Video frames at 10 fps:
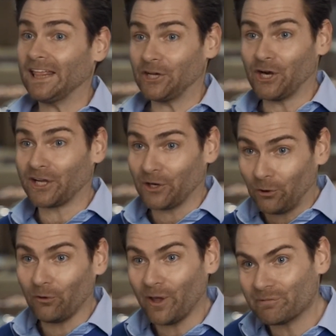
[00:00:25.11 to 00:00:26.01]
they're not going to
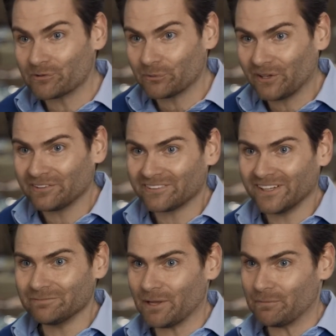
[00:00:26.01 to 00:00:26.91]
hold up as well,
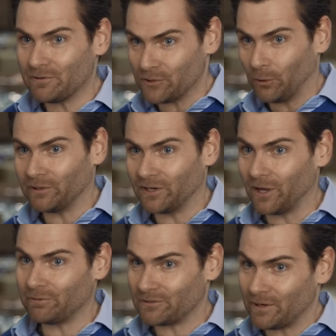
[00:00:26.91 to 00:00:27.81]
right? Maybe if you opened it
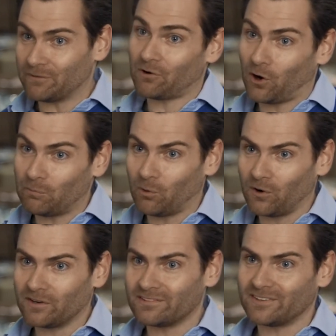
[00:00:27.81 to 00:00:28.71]
up, it's made of
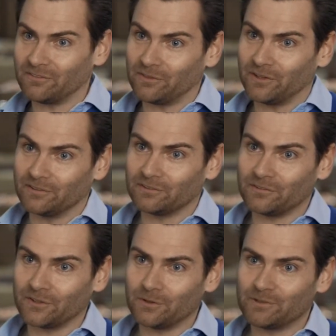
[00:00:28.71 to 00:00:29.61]
cardboard instead of the, the good